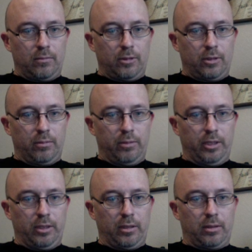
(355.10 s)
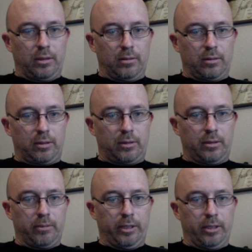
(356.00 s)
Should be getting close.
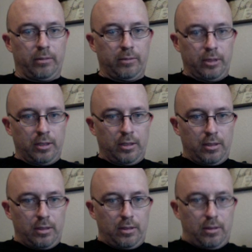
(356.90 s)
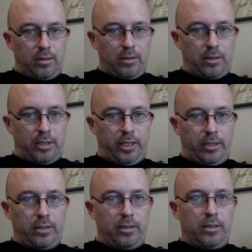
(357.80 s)
There we go. All right,
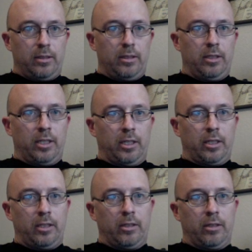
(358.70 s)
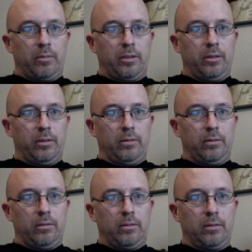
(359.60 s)
and then I'm going to go up
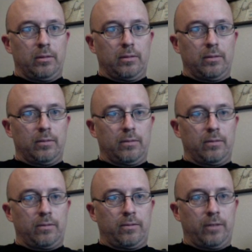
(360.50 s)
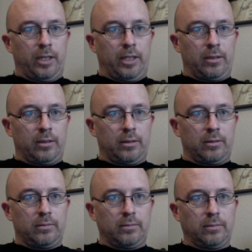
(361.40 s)
to File,
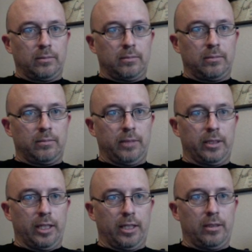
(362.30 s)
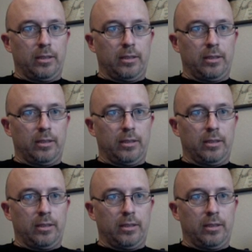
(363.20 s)
make that